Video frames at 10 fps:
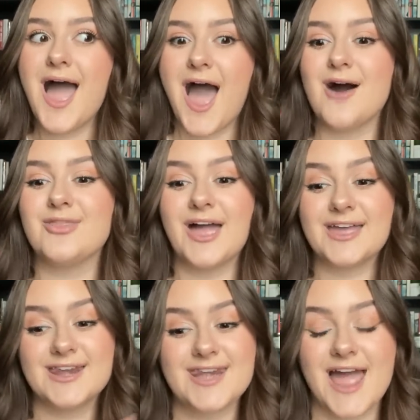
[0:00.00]
how that
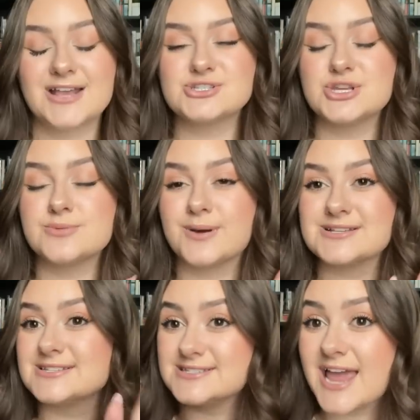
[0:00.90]
connects to the
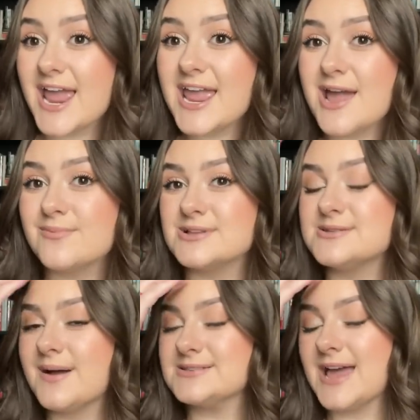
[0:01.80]
present day and what's
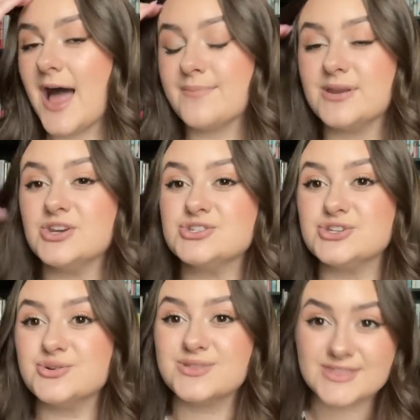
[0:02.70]
about to happen
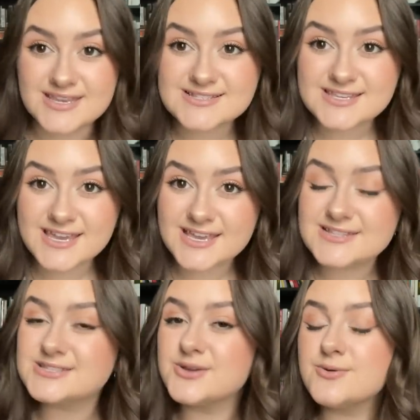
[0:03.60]
to these
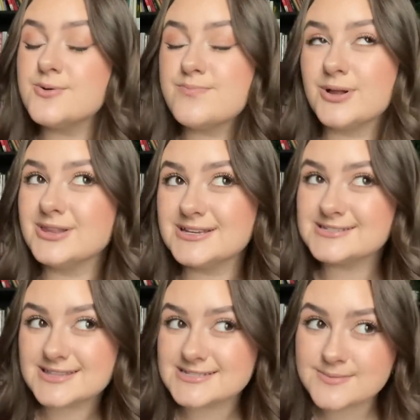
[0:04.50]
kids who pull
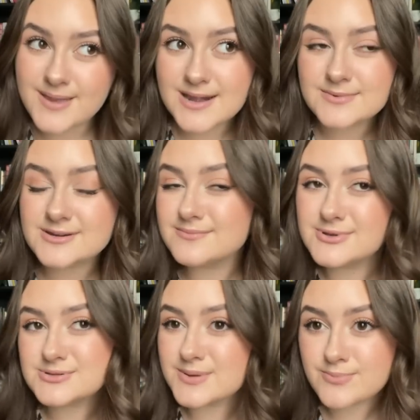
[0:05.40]
into this abandoned
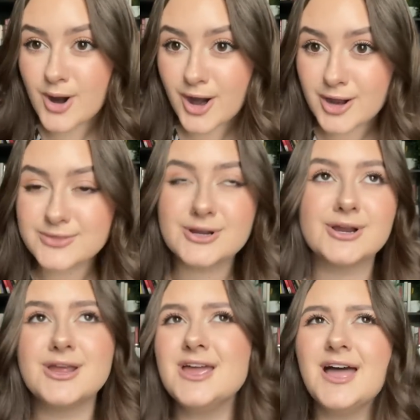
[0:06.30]
amusement park on
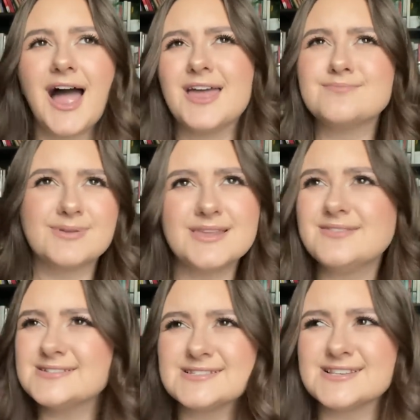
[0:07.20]
their, I believe
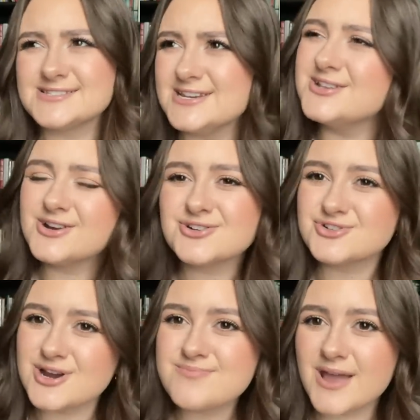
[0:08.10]
this is a senior
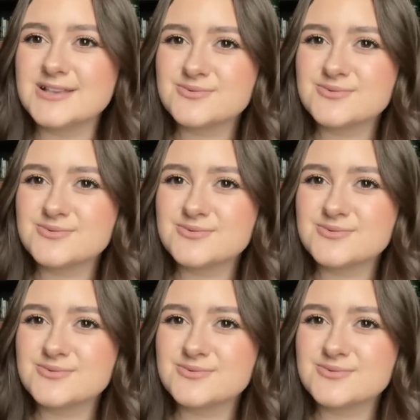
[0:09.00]
trip as